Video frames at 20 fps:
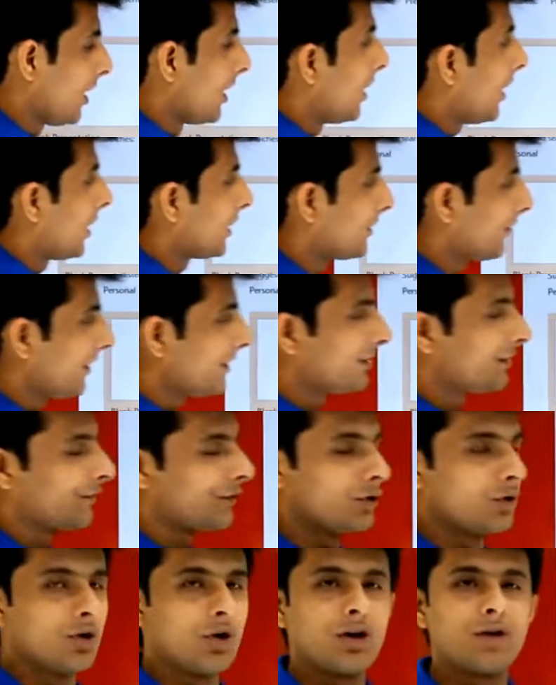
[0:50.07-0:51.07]
Otherwise,
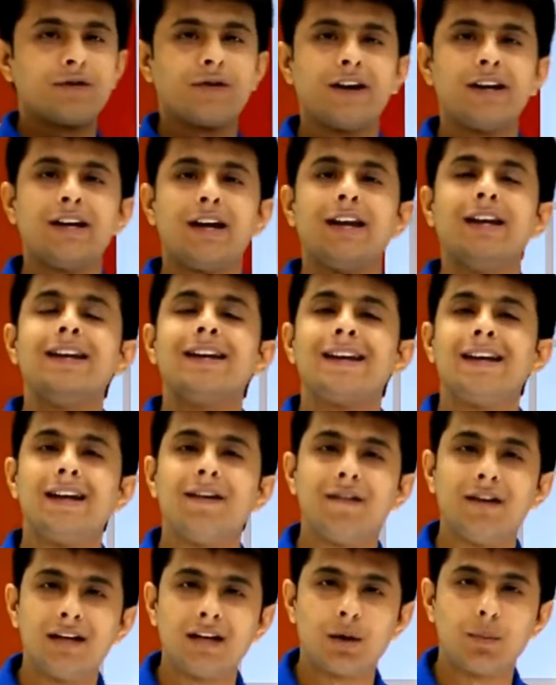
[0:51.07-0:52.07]
if you do not find any
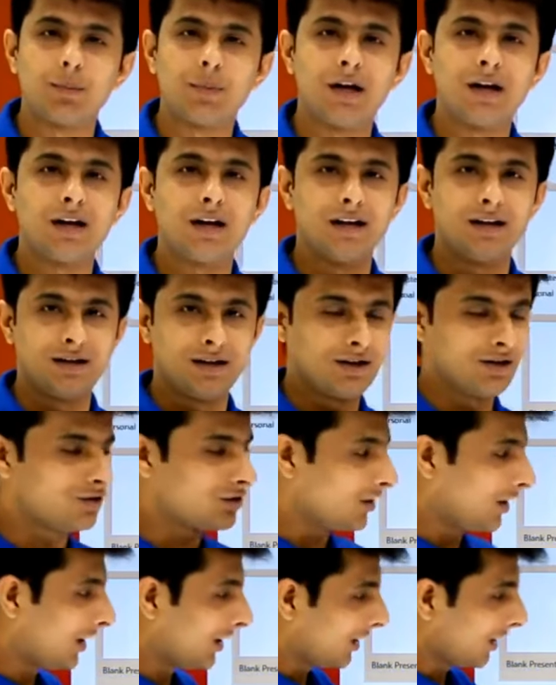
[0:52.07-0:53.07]
relevant template in
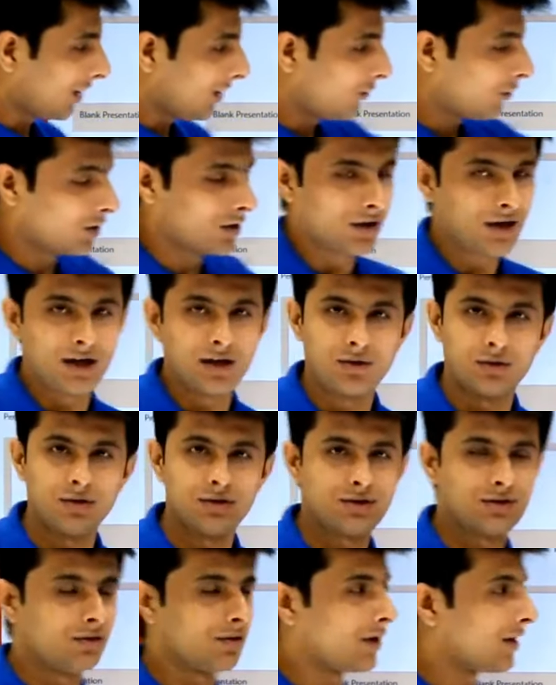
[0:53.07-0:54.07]
this area, what you can do
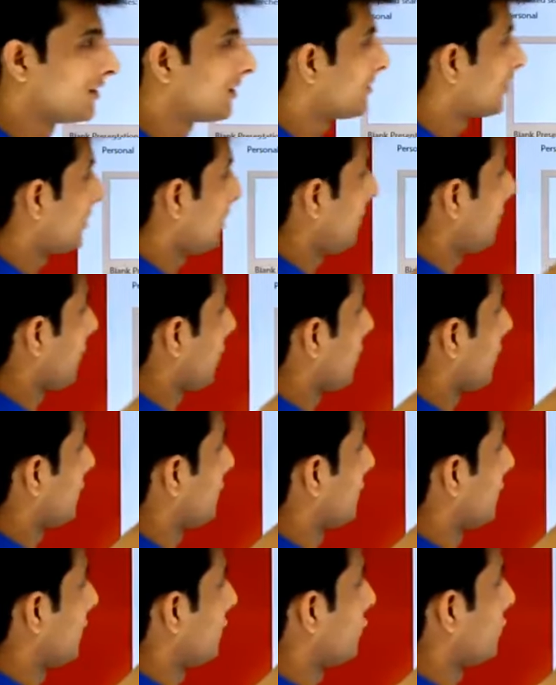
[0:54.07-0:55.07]
is you can just keep your
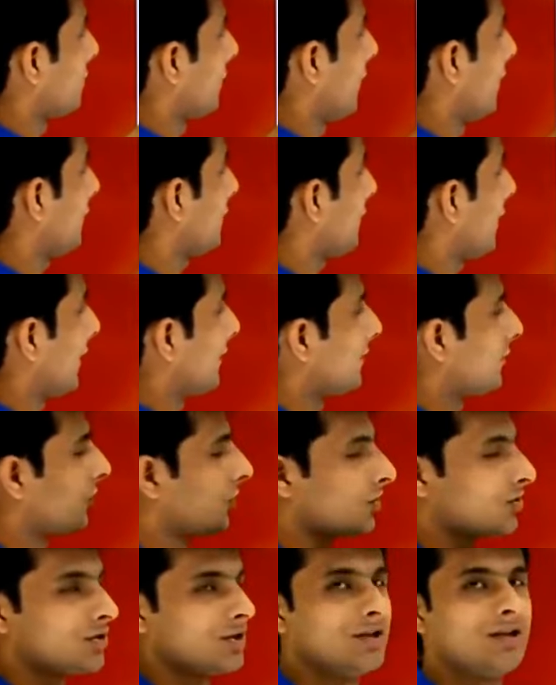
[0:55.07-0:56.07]
cursor in this place and
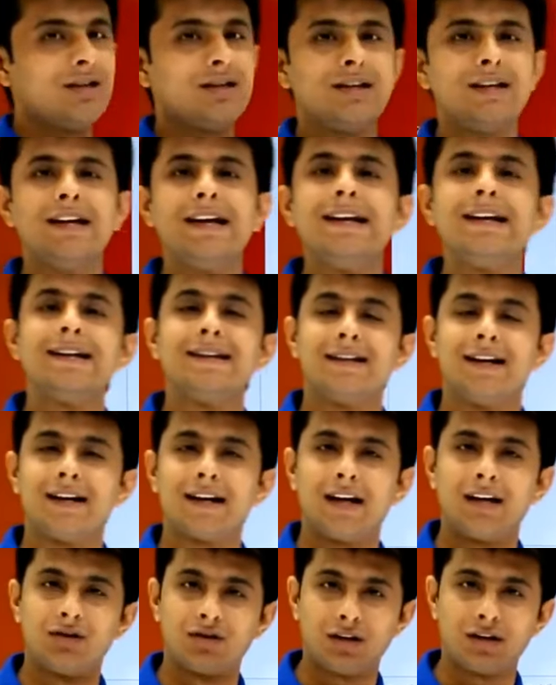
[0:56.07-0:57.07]
search in the
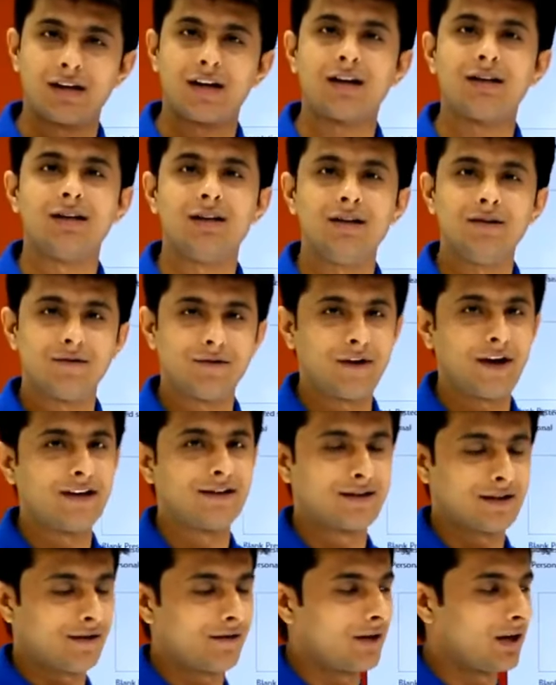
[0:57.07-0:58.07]
internet and you can get the
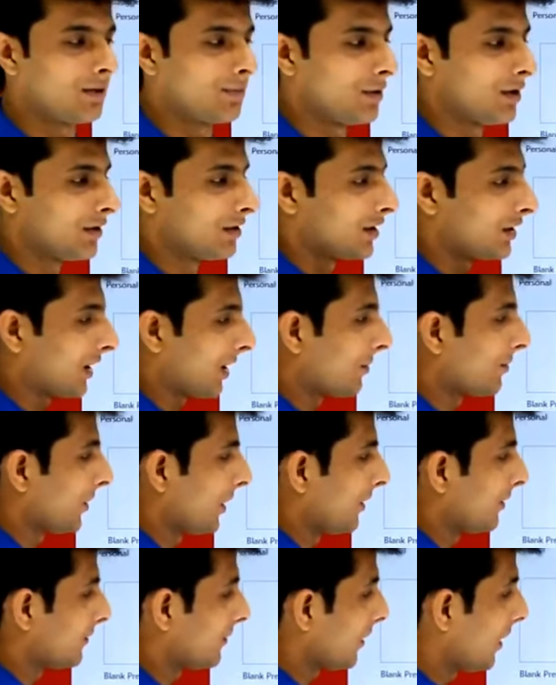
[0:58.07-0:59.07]
files available, the
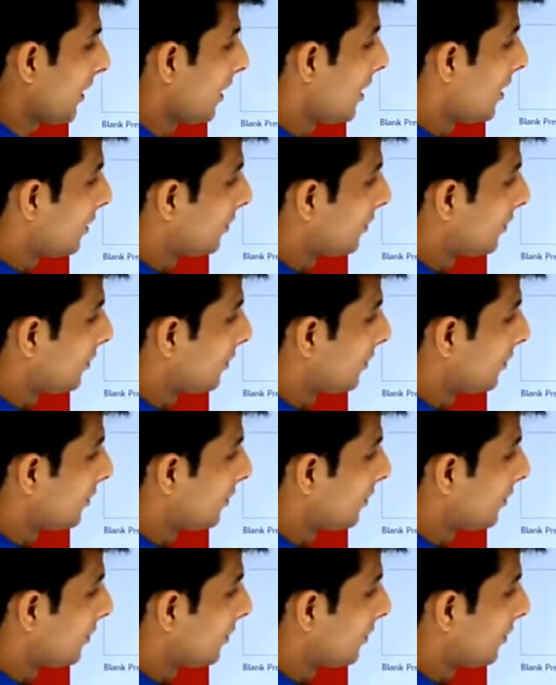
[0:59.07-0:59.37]
templates.